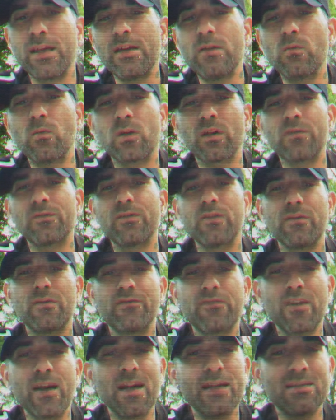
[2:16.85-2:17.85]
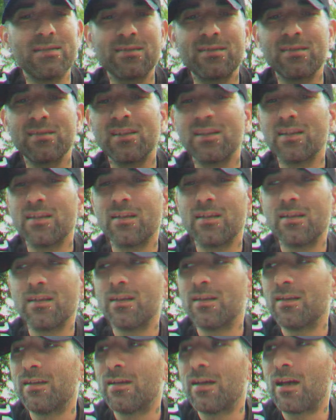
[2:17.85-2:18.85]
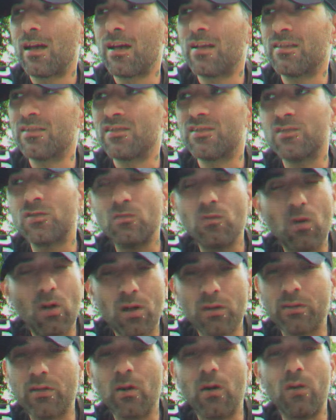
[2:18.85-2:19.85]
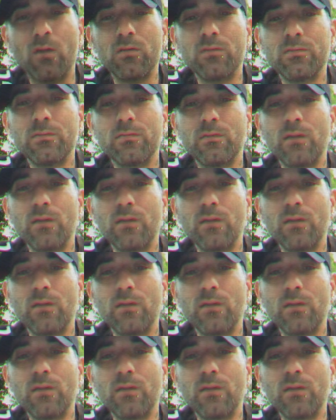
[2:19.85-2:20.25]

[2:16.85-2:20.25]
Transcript: He worked for the feds, as you all know,